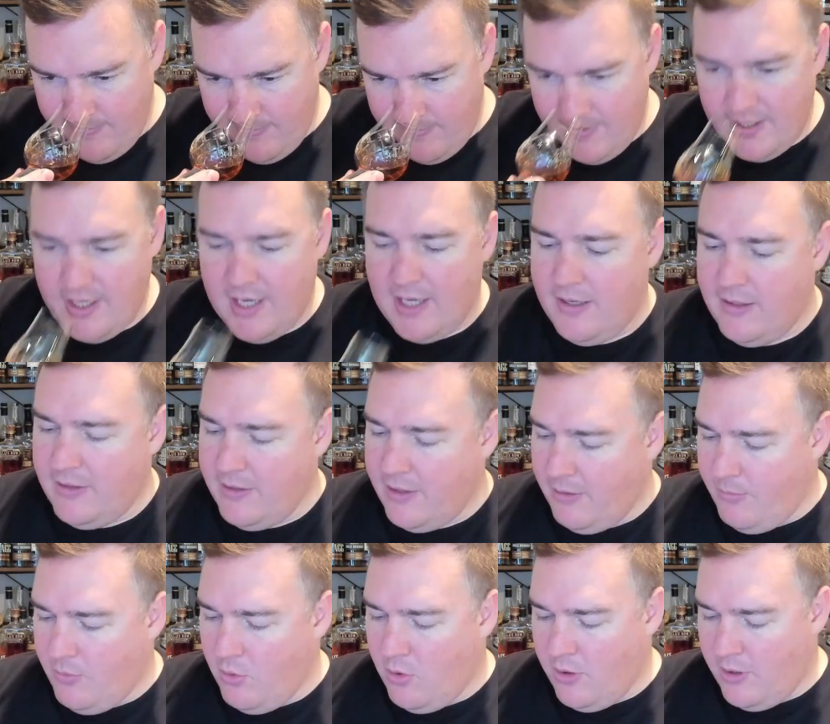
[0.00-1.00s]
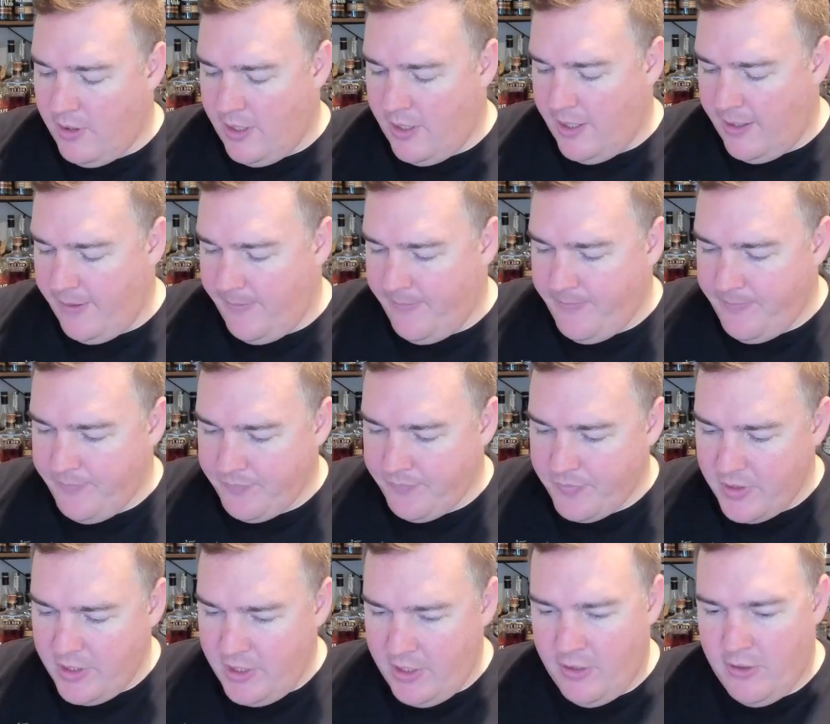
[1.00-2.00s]
getting a little more,
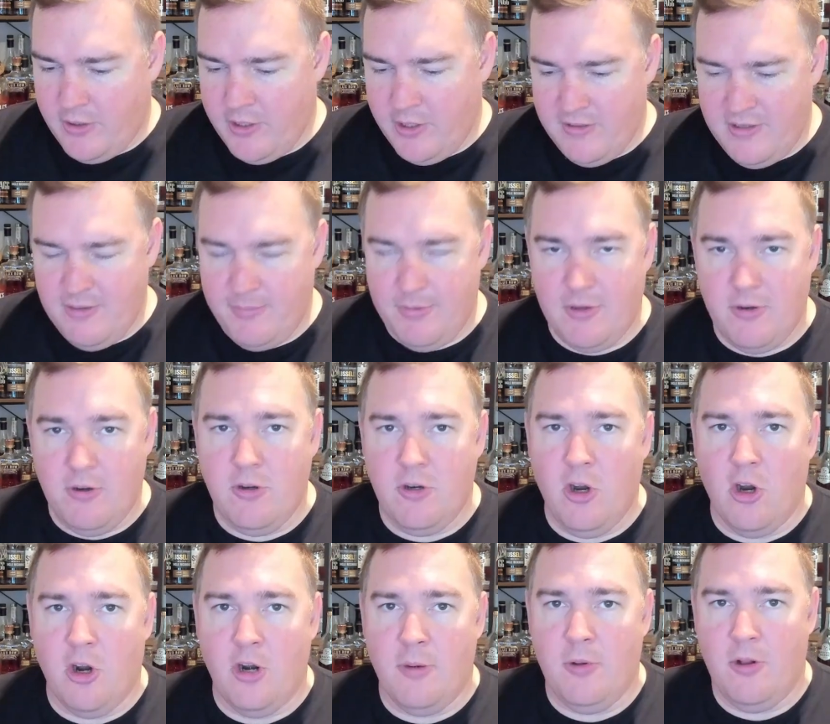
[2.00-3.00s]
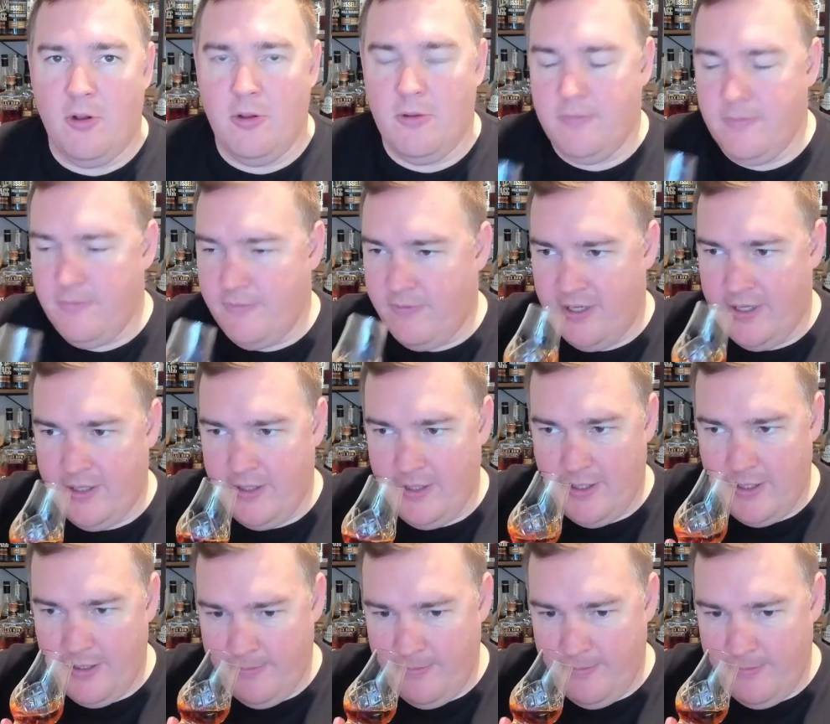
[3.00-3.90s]
your typical caramel, vanilla.